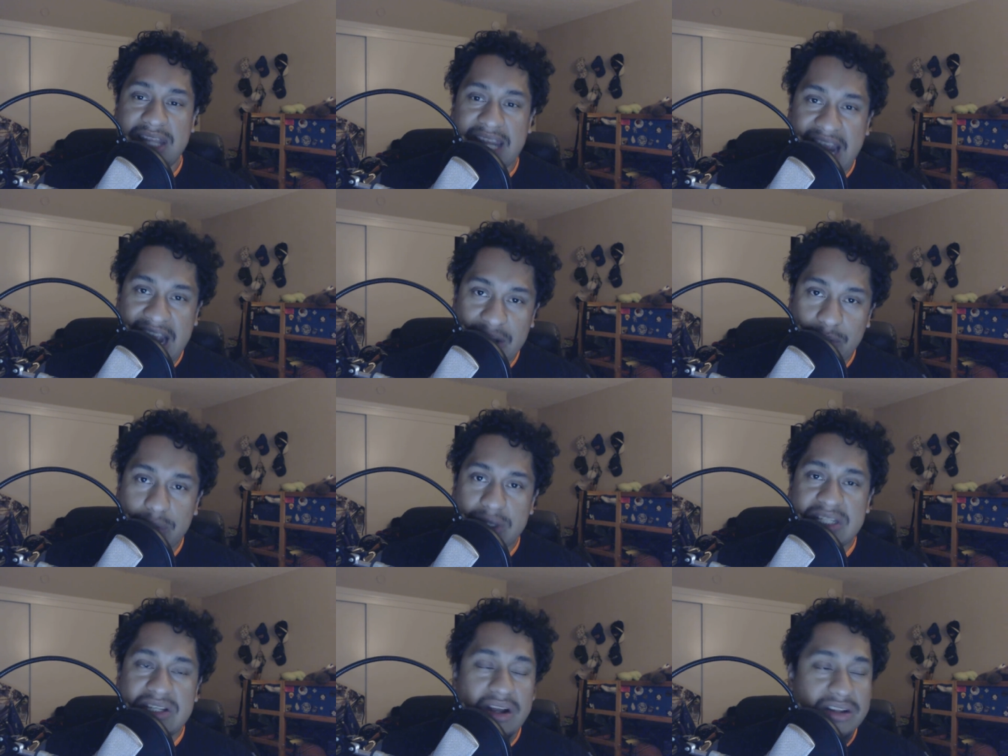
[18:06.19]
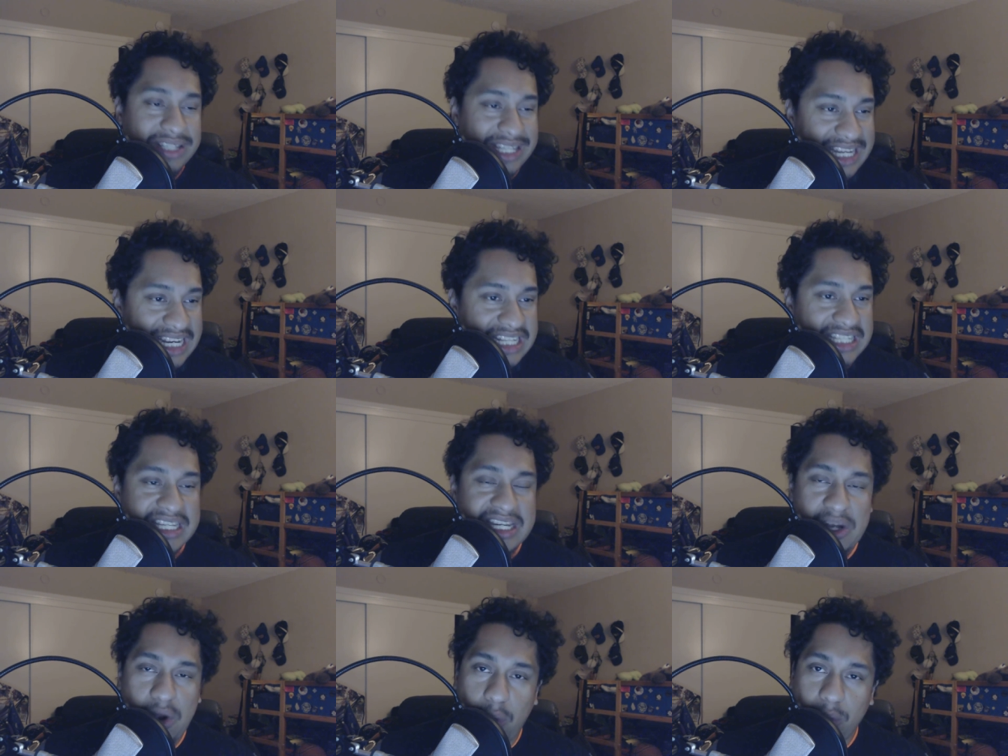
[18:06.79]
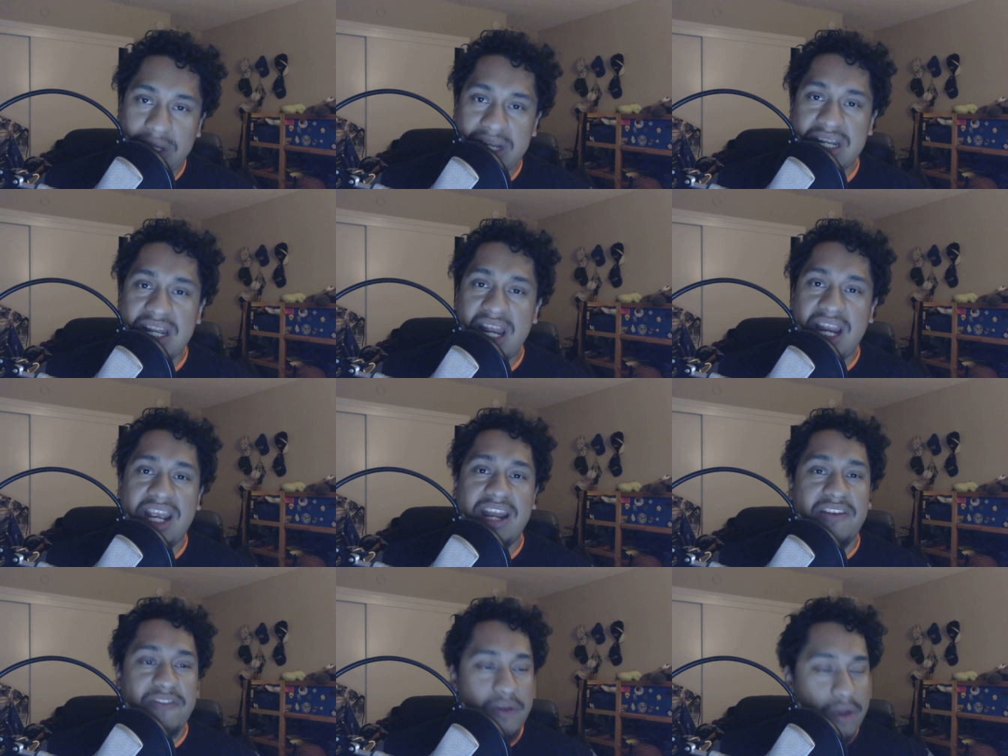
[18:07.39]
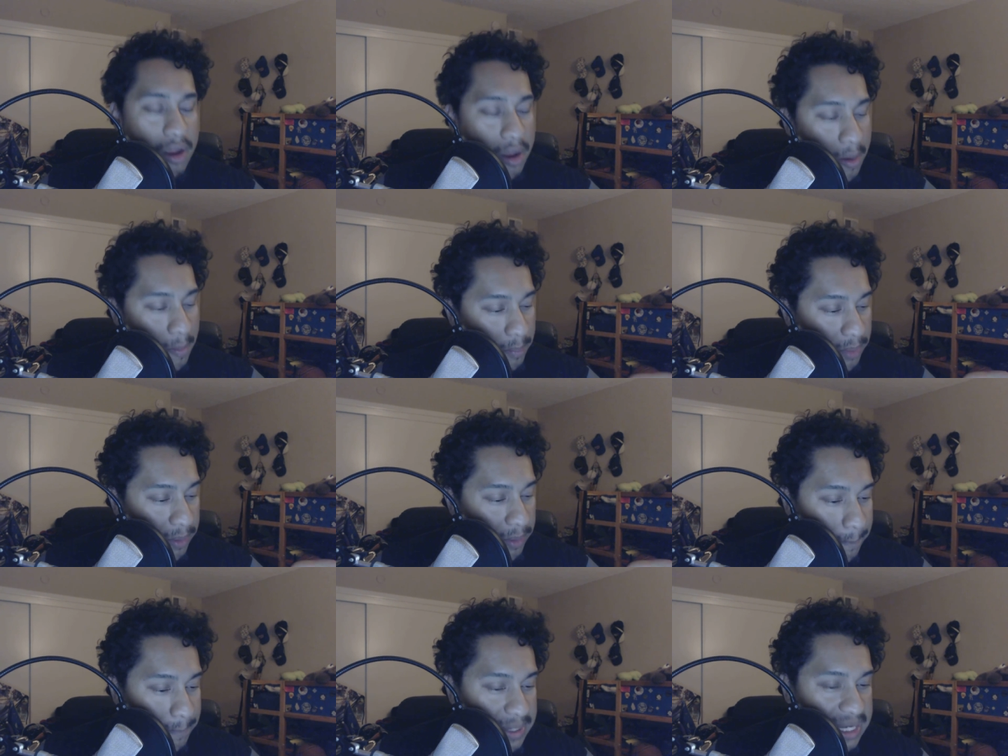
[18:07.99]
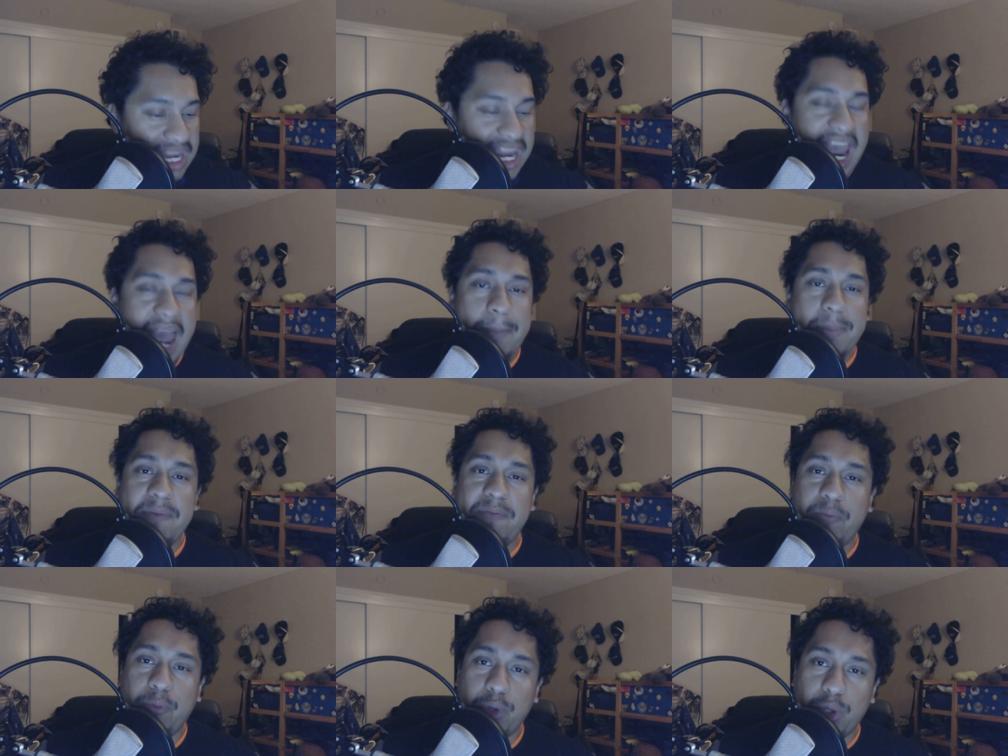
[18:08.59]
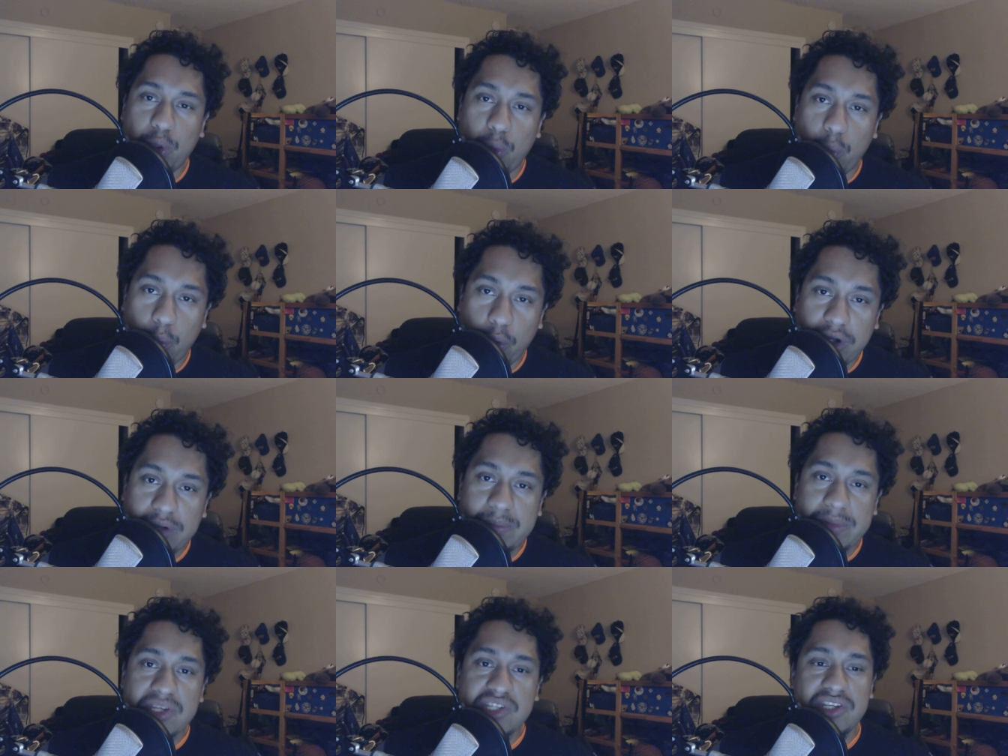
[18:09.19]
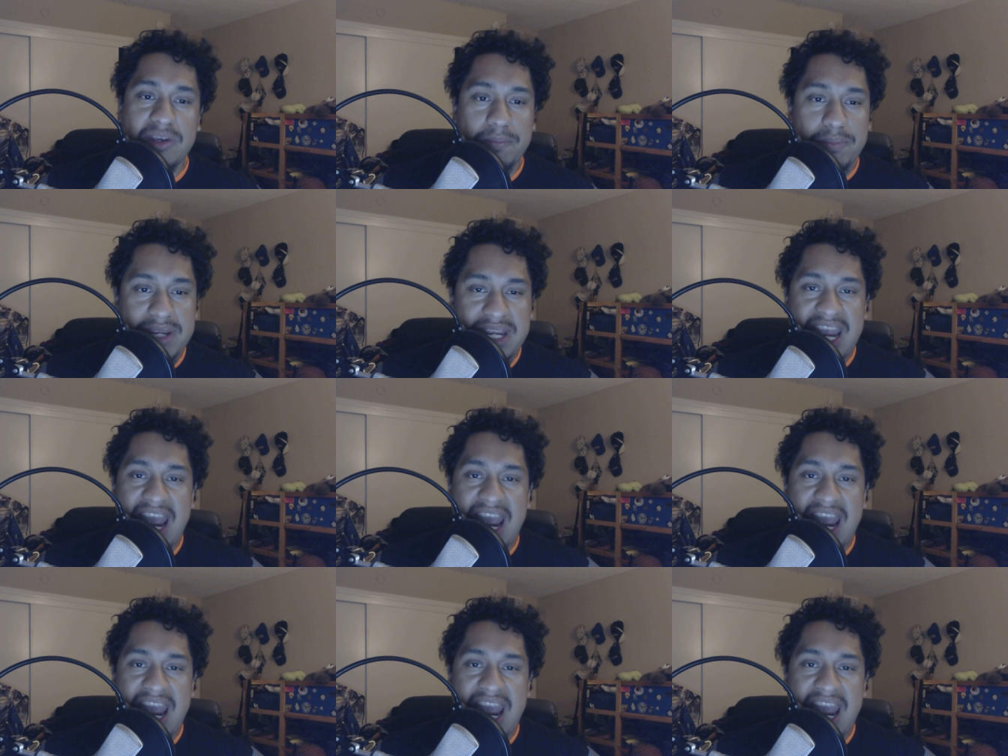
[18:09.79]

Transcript: The end result is the only negative, but be happy for the workmanship.